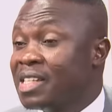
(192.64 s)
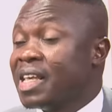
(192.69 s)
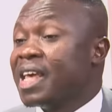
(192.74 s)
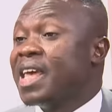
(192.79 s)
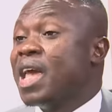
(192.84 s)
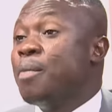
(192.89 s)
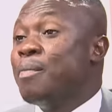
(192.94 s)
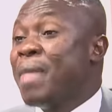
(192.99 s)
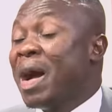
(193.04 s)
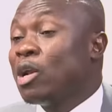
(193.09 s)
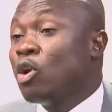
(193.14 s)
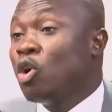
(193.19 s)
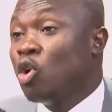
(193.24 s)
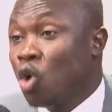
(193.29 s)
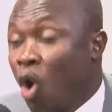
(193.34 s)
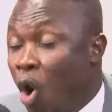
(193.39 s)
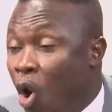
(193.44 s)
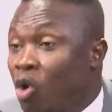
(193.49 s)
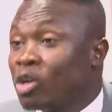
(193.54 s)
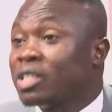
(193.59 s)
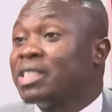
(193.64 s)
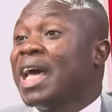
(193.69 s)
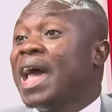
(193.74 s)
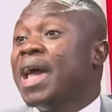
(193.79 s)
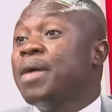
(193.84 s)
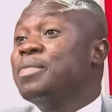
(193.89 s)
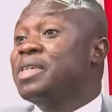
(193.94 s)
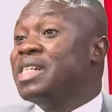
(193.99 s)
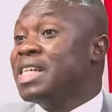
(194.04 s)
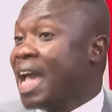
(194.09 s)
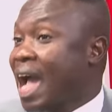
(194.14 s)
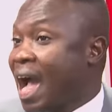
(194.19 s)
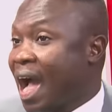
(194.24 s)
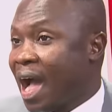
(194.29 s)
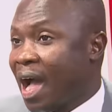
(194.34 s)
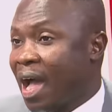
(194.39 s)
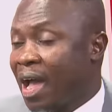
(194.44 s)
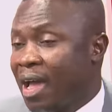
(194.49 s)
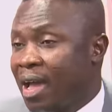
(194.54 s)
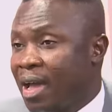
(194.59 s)
Say a man long time
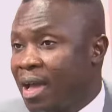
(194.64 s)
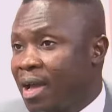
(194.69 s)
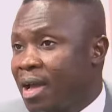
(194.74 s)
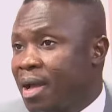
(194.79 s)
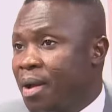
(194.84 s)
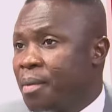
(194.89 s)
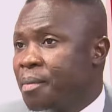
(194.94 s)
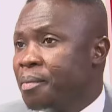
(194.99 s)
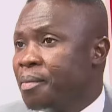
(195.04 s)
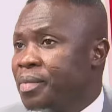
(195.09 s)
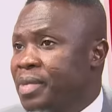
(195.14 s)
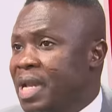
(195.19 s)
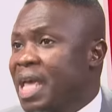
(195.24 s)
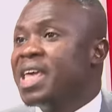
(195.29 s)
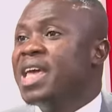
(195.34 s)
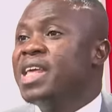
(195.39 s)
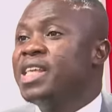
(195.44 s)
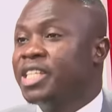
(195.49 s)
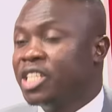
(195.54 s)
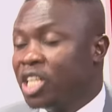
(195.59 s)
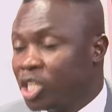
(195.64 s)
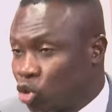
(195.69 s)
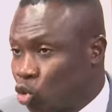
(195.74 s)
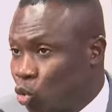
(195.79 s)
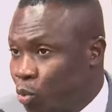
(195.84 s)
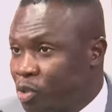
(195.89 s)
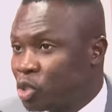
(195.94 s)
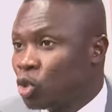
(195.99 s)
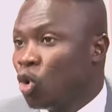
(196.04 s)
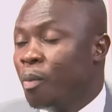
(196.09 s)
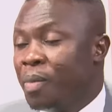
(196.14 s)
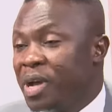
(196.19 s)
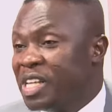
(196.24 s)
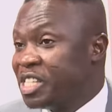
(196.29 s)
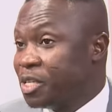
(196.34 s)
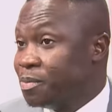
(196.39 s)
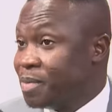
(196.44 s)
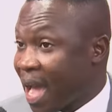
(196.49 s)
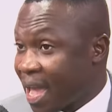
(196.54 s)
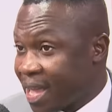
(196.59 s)
dia. Na ye jitum so
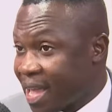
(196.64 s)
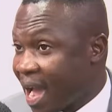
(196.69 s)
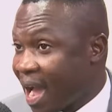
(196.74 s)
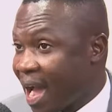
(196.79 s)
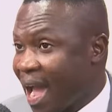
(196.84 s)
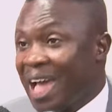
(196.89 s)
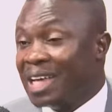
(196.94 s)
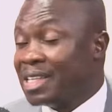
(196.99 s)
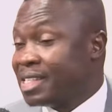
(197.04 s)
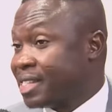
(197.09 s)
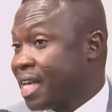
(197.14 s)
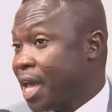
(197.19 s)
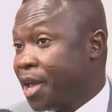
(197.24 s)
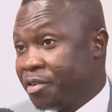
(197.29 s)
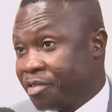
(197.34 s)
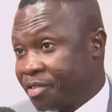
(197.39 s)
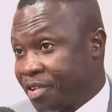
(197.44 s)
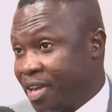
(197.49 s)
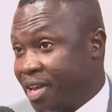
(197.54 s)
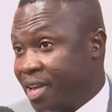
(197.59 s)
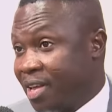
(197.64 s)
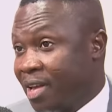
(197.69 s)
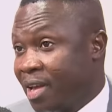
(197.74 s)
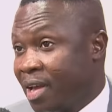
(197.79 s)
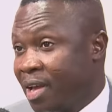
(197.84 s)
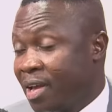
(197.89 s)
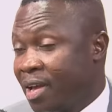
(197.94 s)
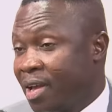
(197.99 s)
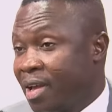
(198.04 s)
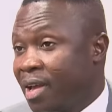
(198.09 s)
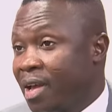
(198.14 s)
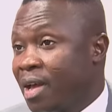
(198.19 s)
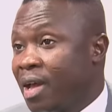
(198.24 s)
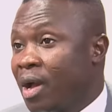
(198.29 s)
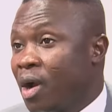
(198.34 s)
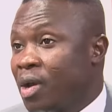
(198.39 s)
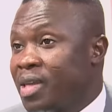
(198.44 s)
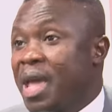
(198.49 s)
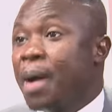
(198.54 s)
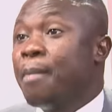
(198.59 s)
betimi aya ensaishe.
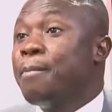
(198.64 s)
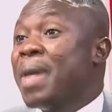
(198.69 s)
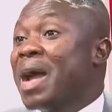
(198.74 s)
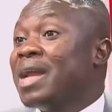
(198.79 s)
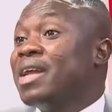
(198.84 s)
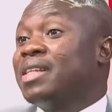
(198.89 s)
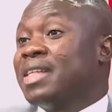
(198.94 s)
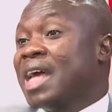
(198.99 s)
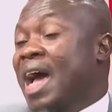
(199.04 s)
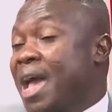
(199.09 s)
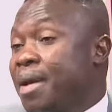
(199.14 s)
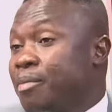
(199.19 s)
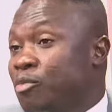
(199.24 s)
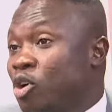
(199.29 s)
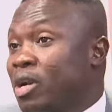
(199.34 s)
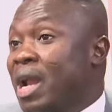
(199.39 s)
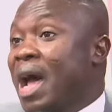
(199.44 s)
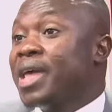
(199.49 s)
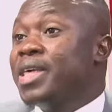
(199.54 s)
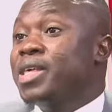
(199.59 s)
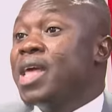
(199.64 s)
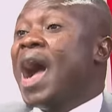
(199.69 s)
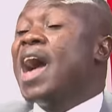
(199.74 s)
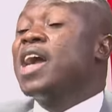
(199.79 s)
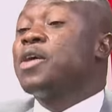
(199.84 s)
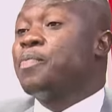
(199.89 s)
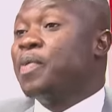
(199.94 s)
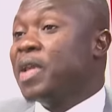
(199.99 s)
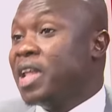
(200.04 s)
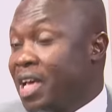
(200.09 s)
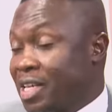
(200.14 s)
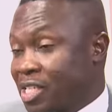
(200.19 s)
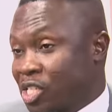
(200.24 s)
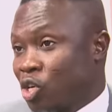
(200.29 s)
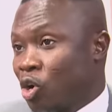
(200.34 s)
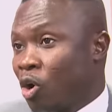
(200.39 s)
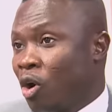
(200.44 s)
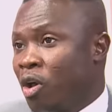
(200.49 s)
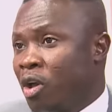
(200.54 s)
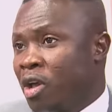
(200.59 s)
Ye man a time no na young players
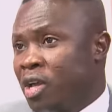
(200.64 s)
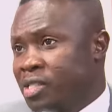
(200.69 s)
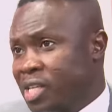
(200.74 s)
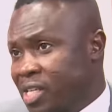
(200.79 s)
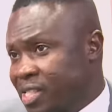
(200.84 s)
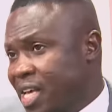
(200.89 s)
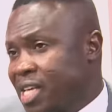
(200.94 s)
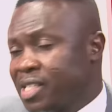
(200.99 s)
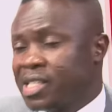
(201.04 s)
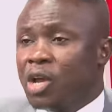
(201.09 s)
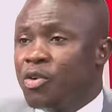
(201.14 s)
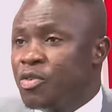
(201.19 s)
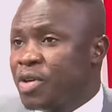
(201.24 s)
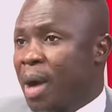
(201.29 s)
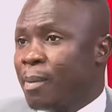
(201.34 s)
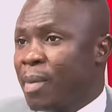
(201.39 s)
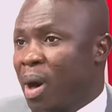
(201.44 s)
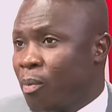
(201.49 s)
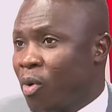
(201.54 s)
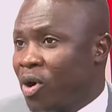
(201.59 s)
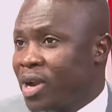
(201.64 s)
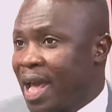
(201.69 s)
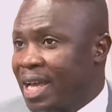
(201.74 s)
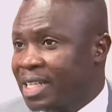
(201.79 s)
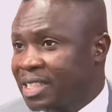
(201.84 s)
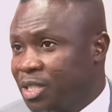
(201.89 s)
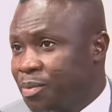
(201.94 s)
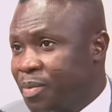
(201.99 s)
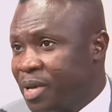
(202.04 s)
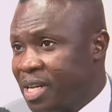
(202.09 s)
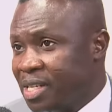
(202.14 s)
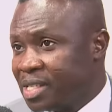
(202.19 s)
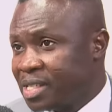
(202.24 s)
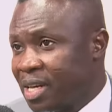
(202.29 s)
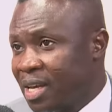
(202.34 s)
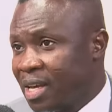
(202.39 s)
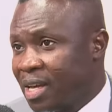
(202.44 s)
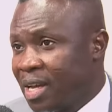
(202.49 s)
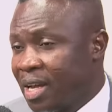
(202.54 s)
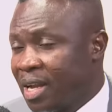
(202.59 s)
no. Say ni ama bo 90 minutes.
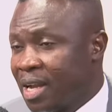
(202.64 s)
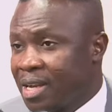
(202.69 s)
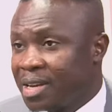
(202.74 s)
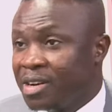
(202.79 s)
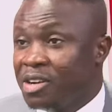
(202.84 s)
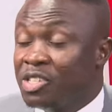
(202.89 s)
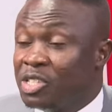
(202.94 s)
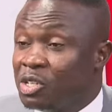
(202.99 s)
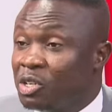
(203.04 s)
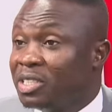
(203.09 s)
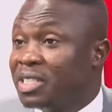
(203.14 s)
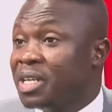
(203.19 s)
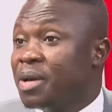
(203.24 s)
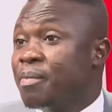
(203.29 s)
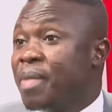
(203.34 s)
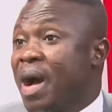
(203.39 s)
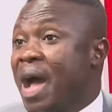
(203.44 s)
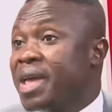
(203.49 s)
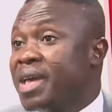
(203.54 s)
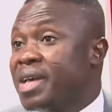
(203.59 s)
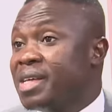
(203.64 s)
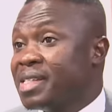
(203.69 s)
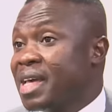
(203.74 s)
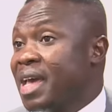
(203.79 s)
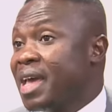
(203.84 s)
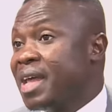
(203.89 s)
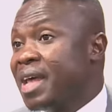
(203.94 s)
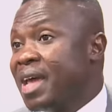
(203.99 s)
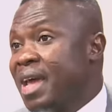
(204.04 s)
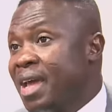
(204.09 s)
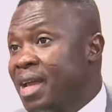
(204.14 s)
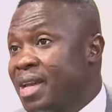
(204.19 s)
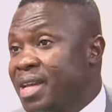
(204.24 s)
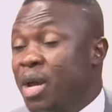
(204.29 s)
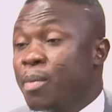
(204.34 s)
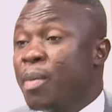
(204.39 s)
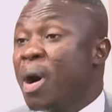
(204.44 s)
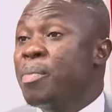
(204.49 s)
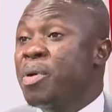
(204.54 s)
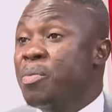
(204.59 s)
Chris Hutton ba ye say ni
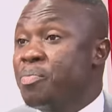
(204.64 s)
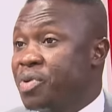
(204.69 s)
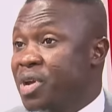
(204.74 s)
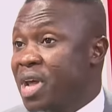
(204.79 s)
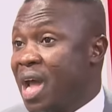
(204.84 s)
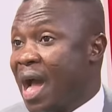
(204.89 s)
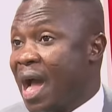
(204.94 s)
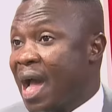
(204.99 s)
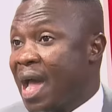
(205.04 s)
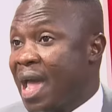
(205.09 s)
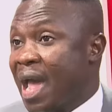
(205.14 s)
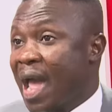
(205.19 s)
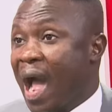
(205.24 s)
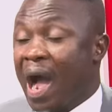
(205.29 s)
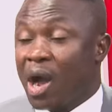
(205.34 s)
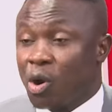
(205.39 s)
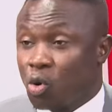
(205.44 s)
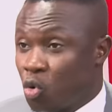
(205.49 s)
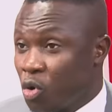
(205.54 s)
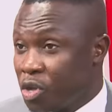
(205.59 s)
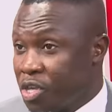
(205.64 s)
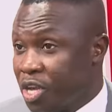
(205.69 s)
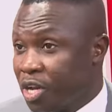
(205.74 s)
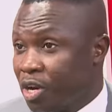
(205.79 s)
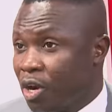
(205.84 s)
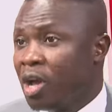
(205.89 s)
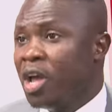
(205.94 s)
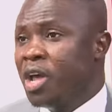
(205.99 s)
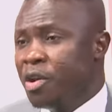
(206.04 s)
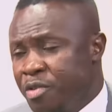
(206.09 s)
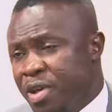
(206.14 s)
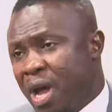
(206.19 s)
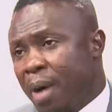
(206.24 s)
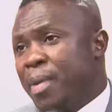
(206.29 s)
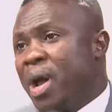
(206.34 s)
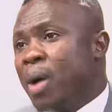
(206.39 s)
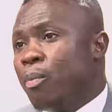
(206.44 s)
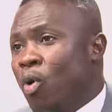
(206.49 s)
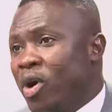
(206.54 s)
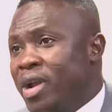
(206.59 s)
ama bibria anko ye no. Ni
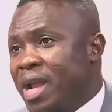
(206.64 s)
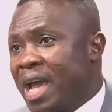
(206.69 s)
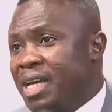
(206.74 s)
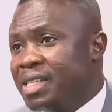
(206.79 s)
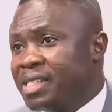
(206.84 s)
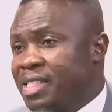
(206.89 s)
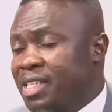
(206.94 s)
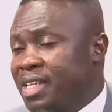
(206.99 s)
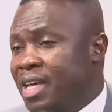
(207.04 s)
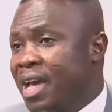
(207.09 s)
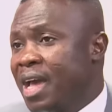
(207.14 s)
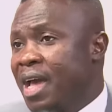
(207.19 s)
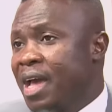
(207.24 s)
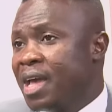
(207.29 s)
ama bo 90.